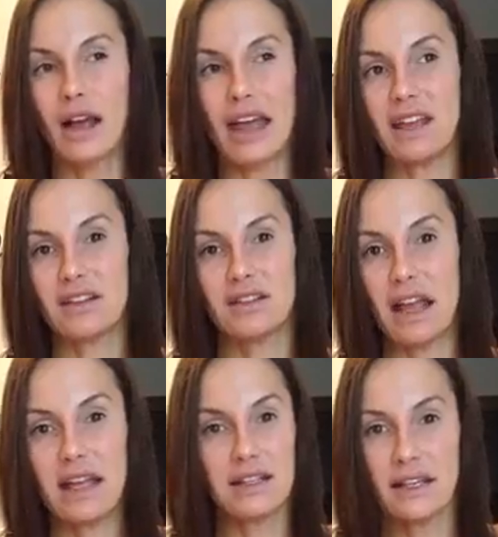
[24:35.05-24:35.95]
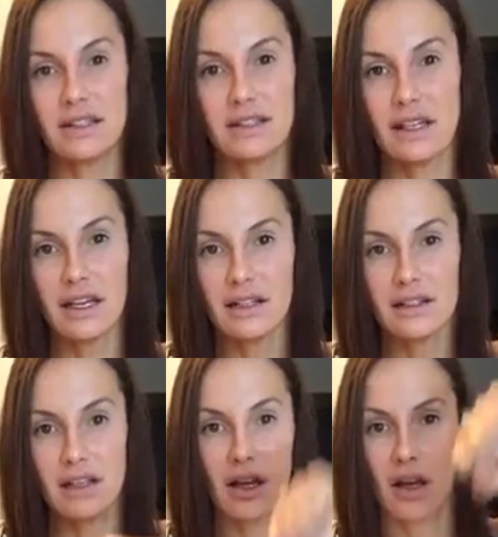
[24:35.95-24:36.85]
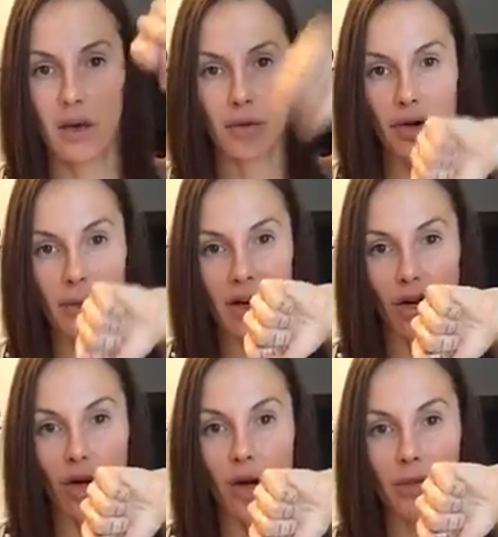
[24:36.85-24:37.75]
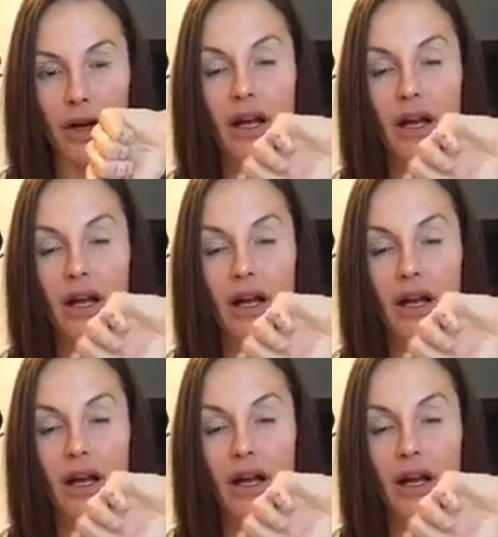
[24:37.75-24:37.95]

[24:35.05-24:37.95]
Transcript: 8 or 10 sticks, put them in a cup.